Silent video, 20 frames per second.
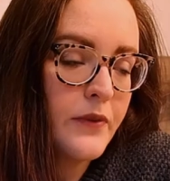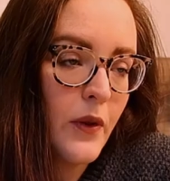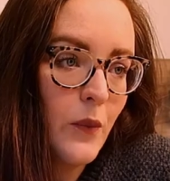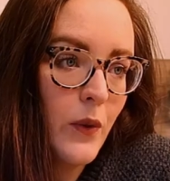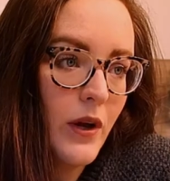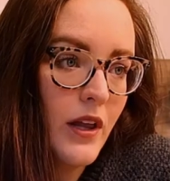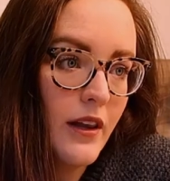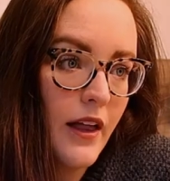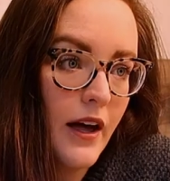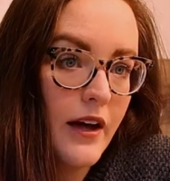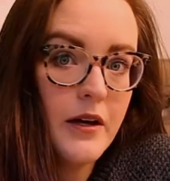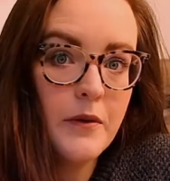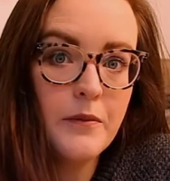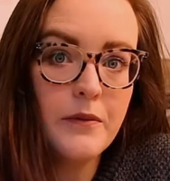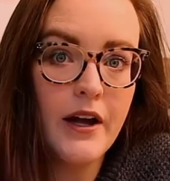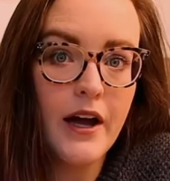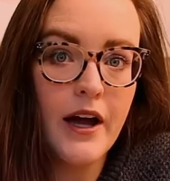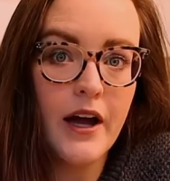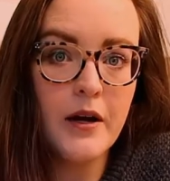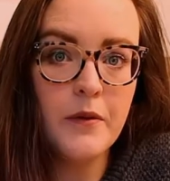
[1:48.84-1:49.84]
We let him
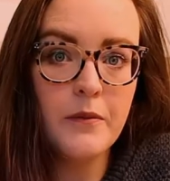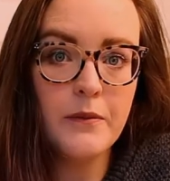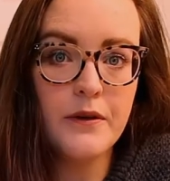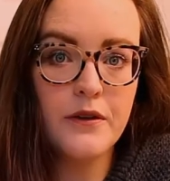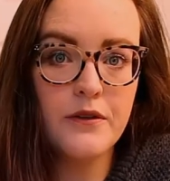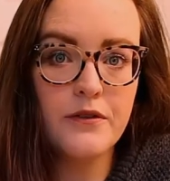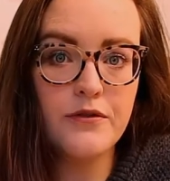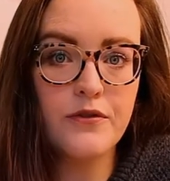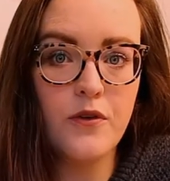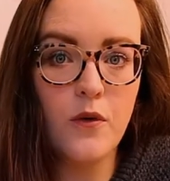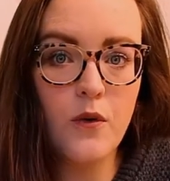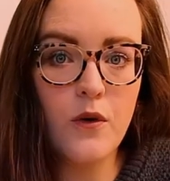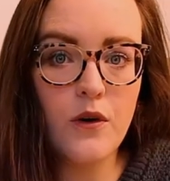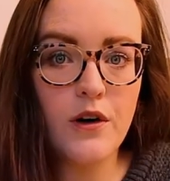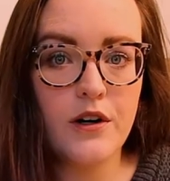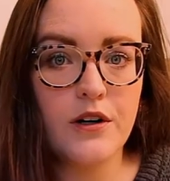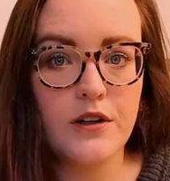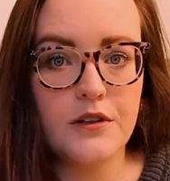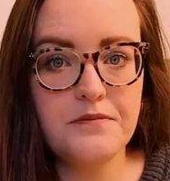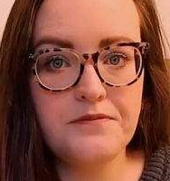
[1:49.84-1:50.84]
nap
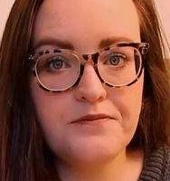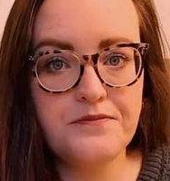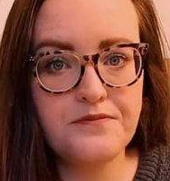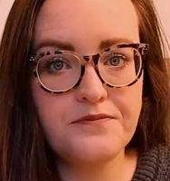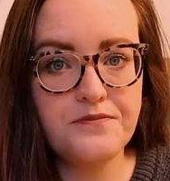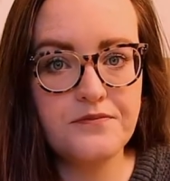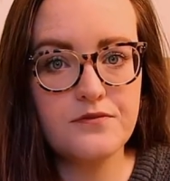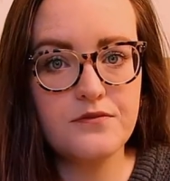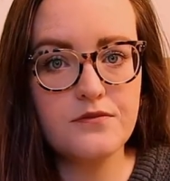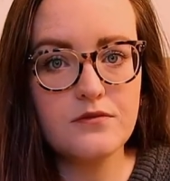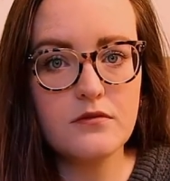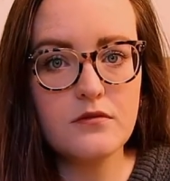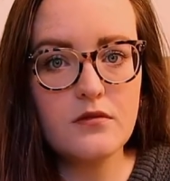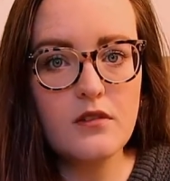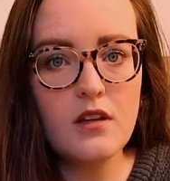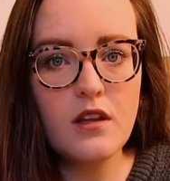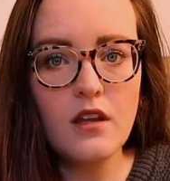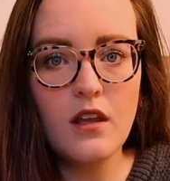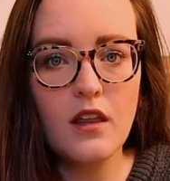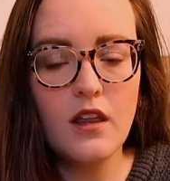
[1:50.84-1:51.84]
for
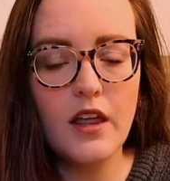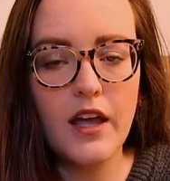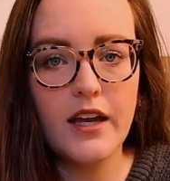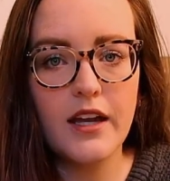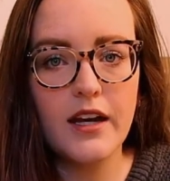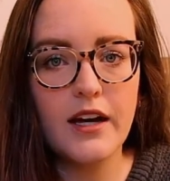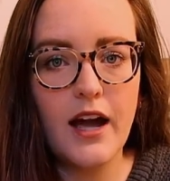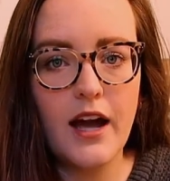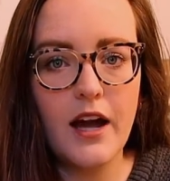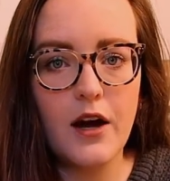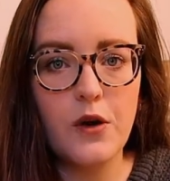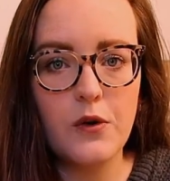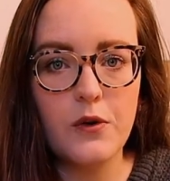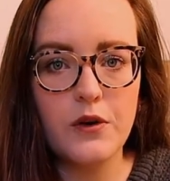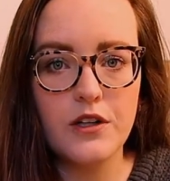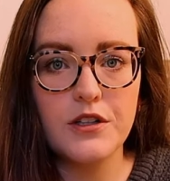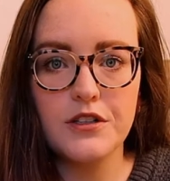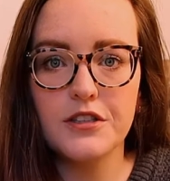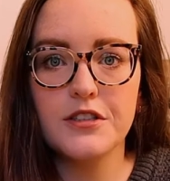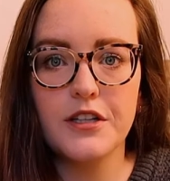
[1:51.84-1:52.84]
like an
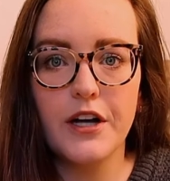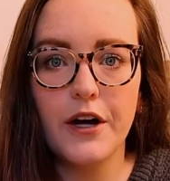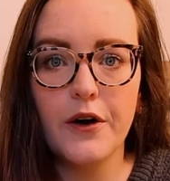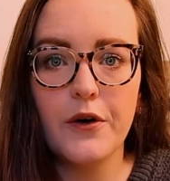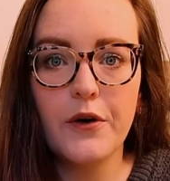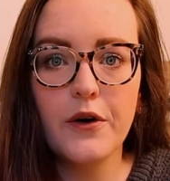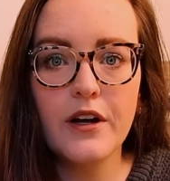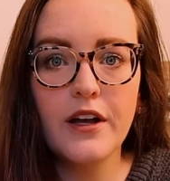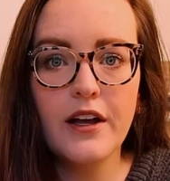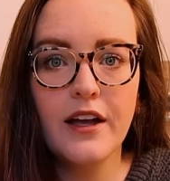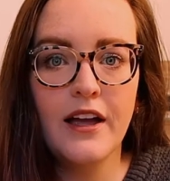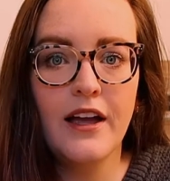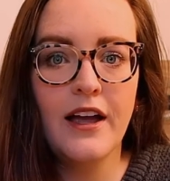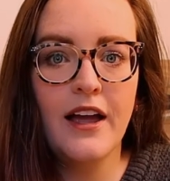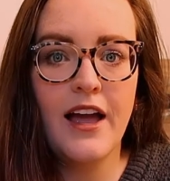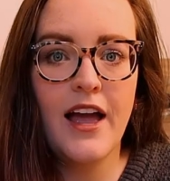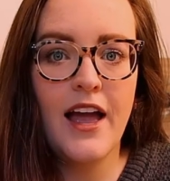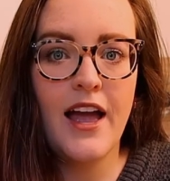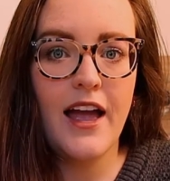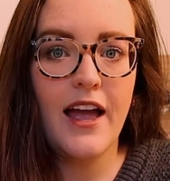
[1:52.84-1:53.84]
hour or so.
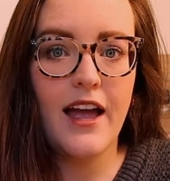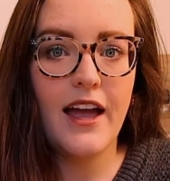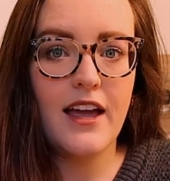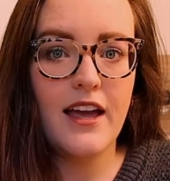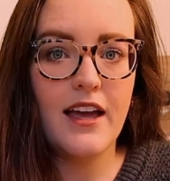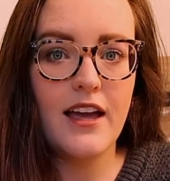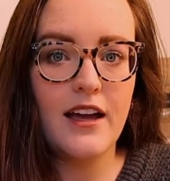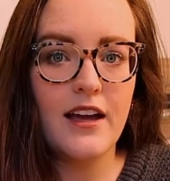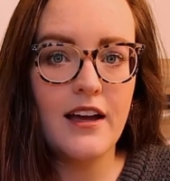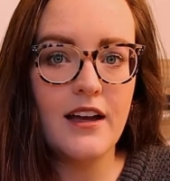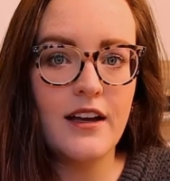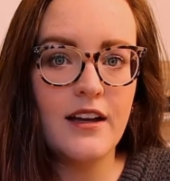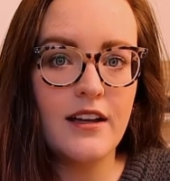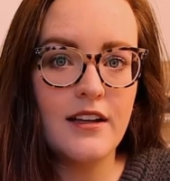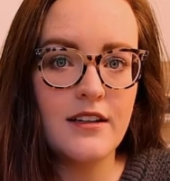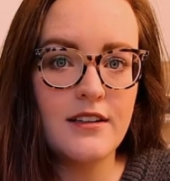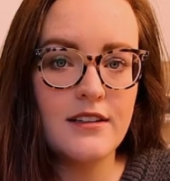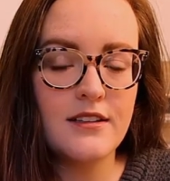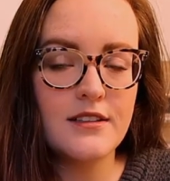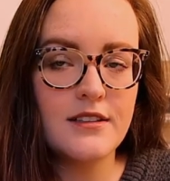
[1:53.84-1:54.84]

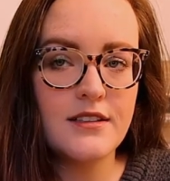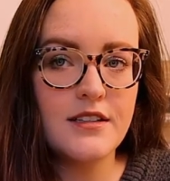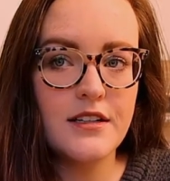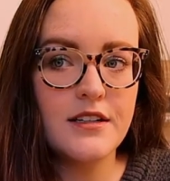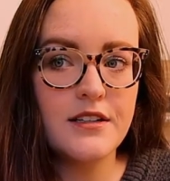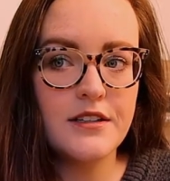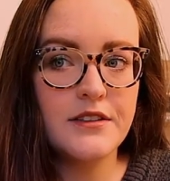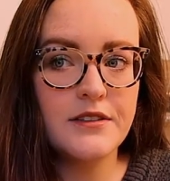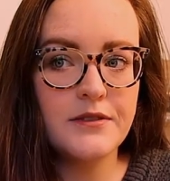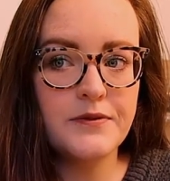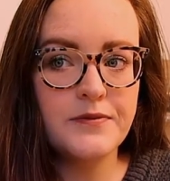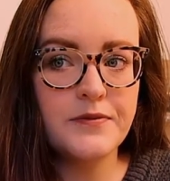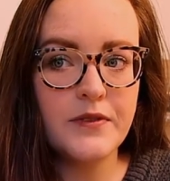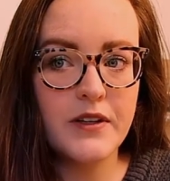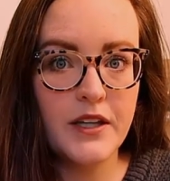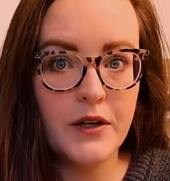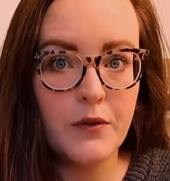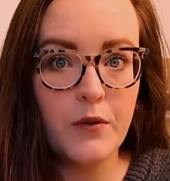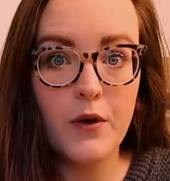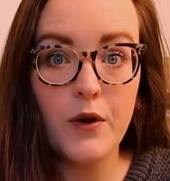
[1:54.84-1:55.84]
And
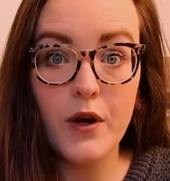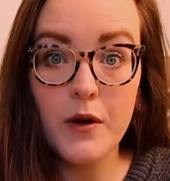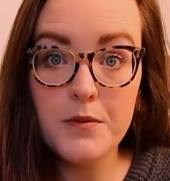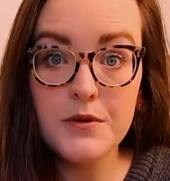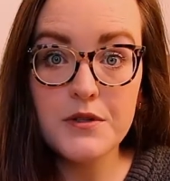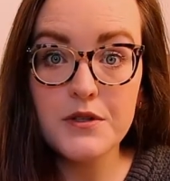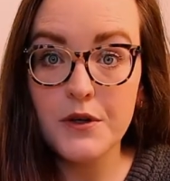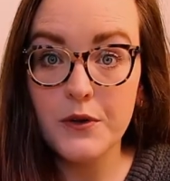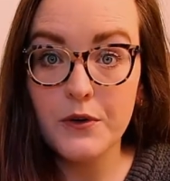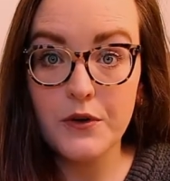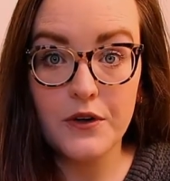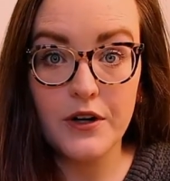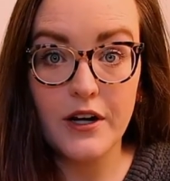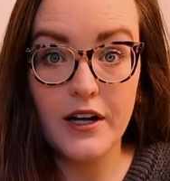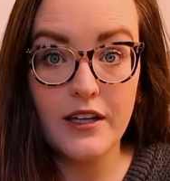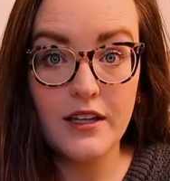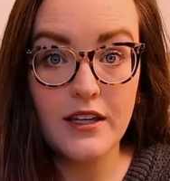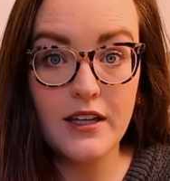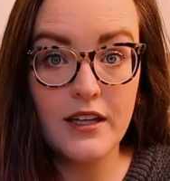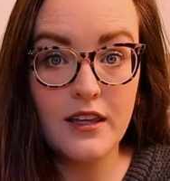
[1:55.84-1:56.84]
he woke up so
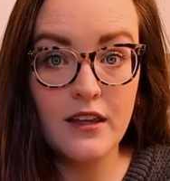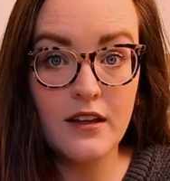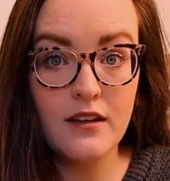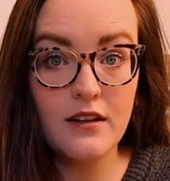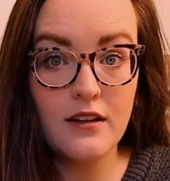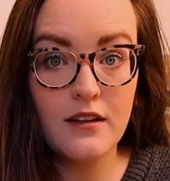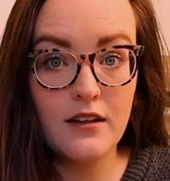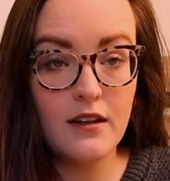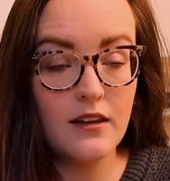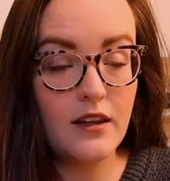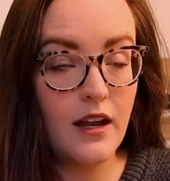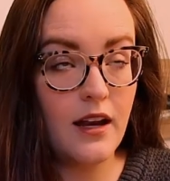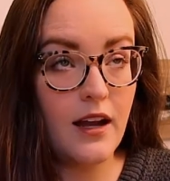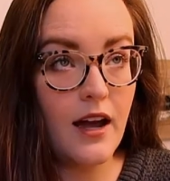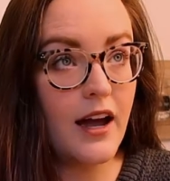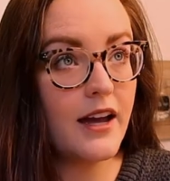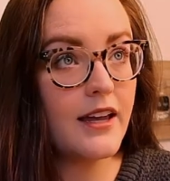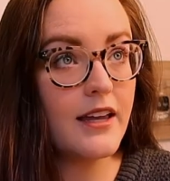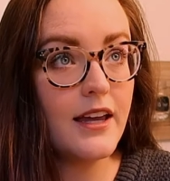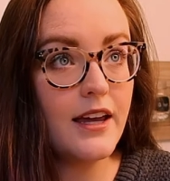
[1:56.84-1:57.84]
cranky.
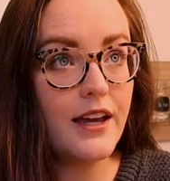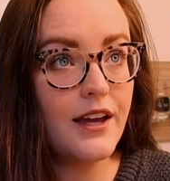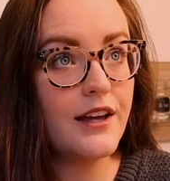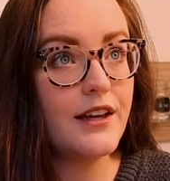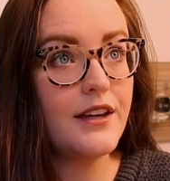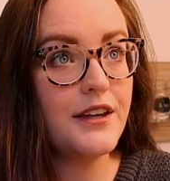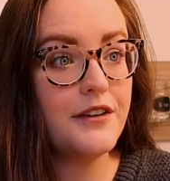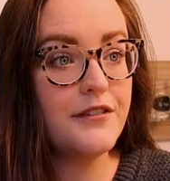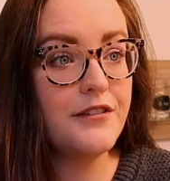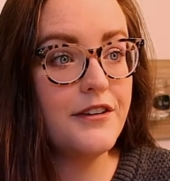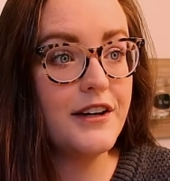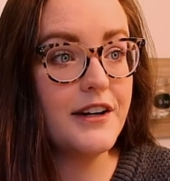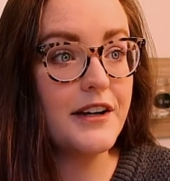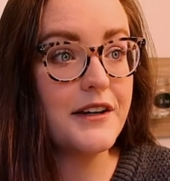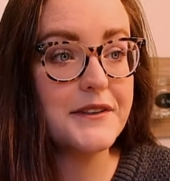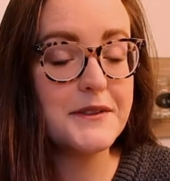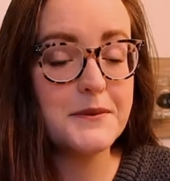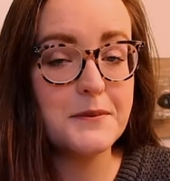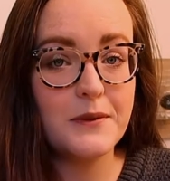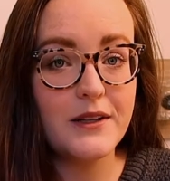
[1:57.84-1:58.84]
Like I can't even
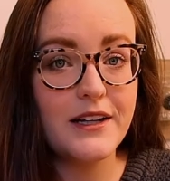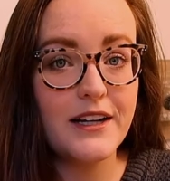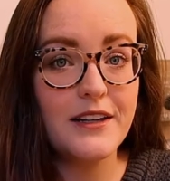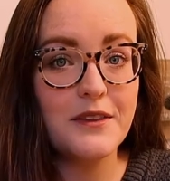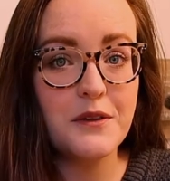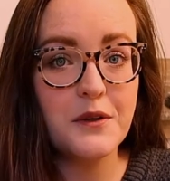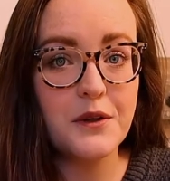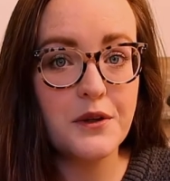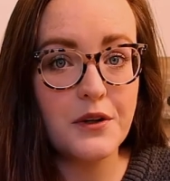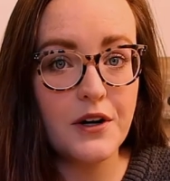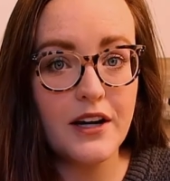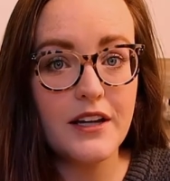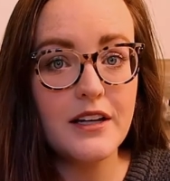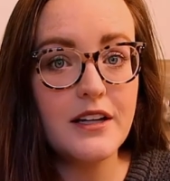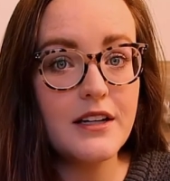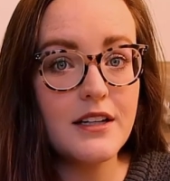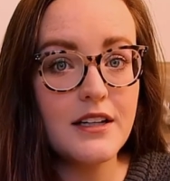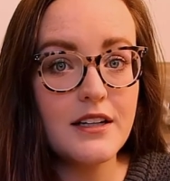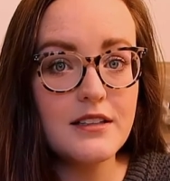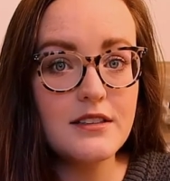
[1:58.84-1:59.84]
explain the
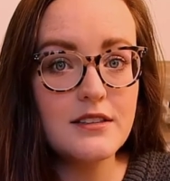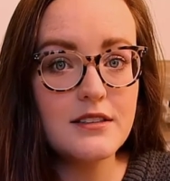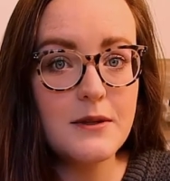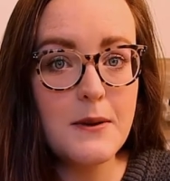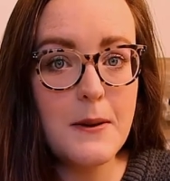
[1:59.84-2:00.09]
crankiness.